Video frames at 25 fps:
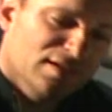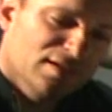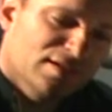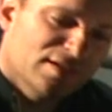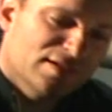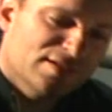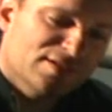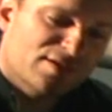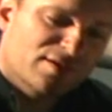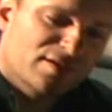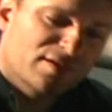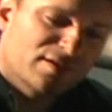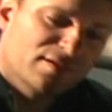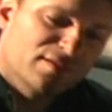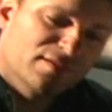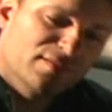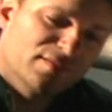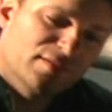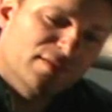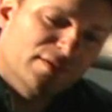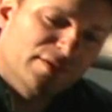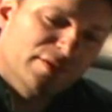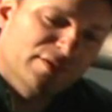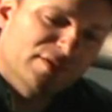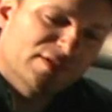these are
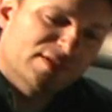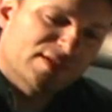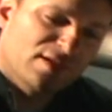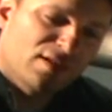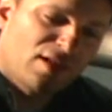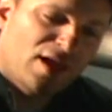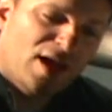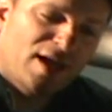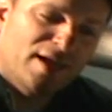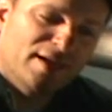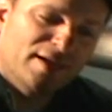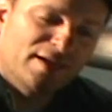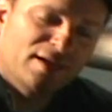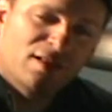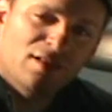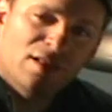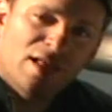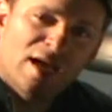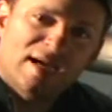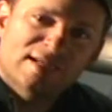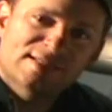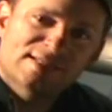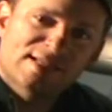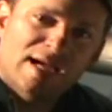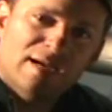used a lot in
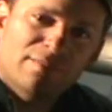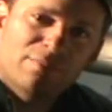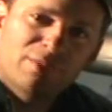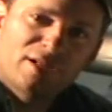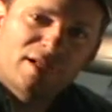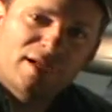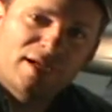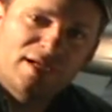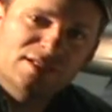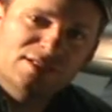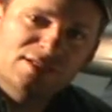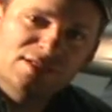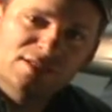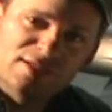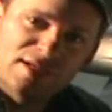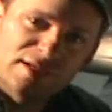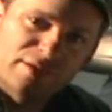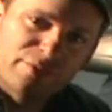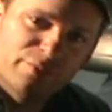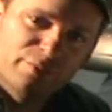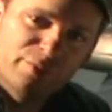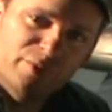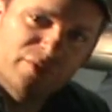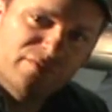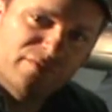glass applications, like
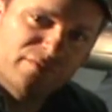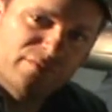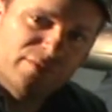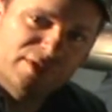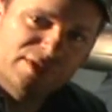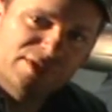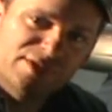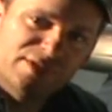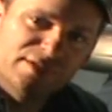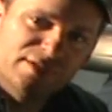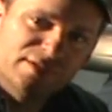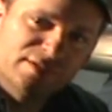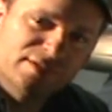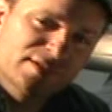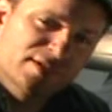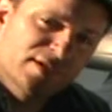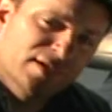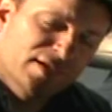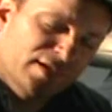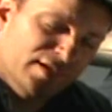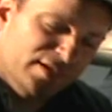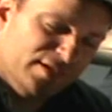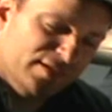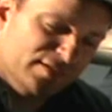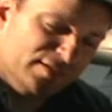removing windshields.
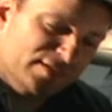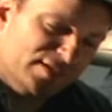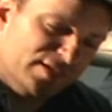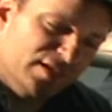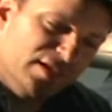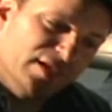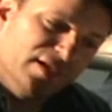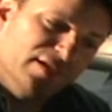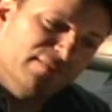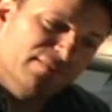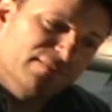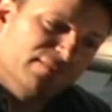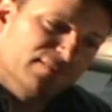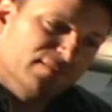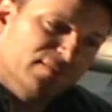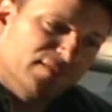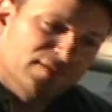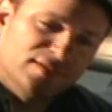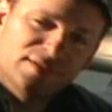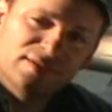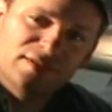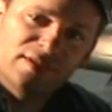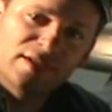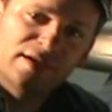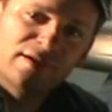You'll see it
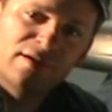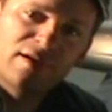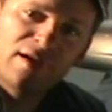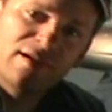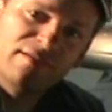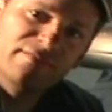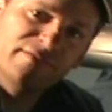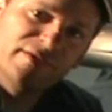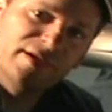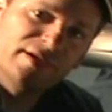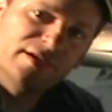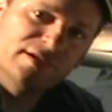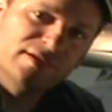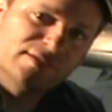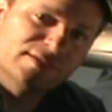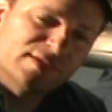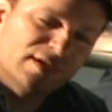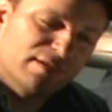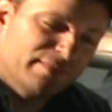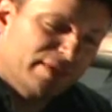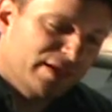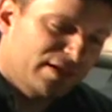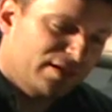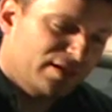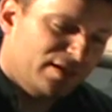later on videos,
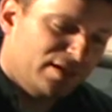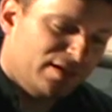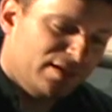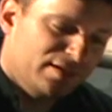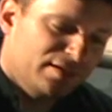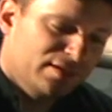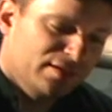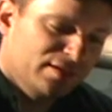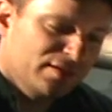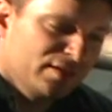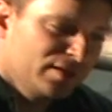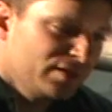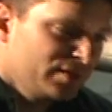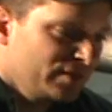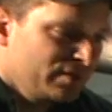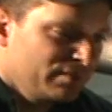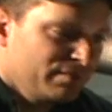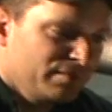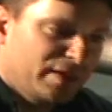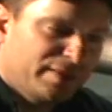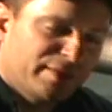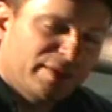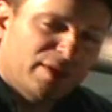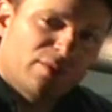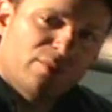I'll make a,
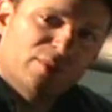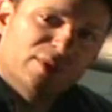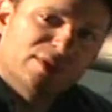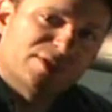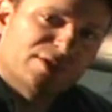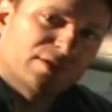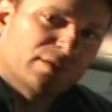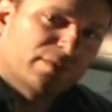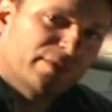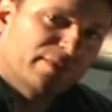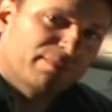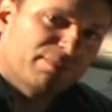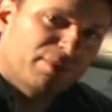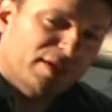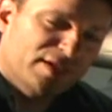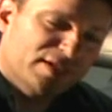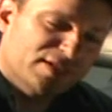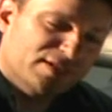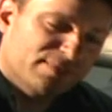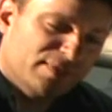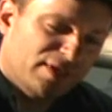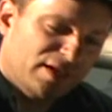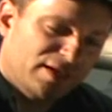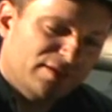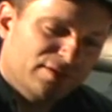maybe a windshield
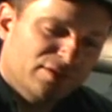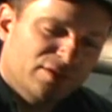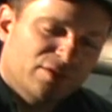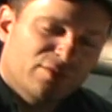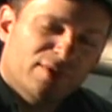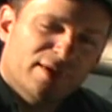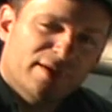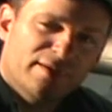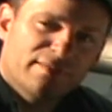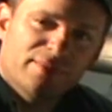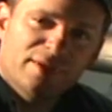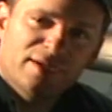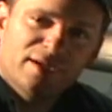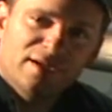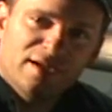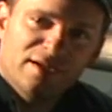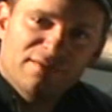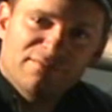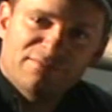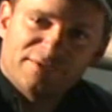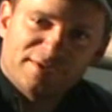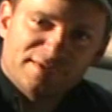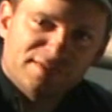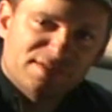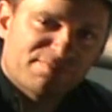replacement. I do quite a bit of them
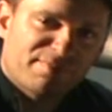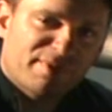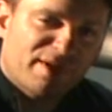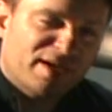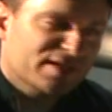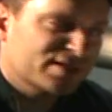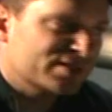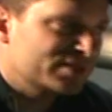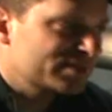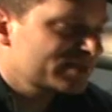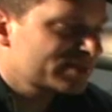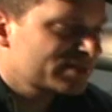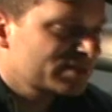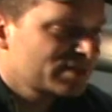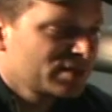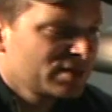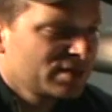for inspections.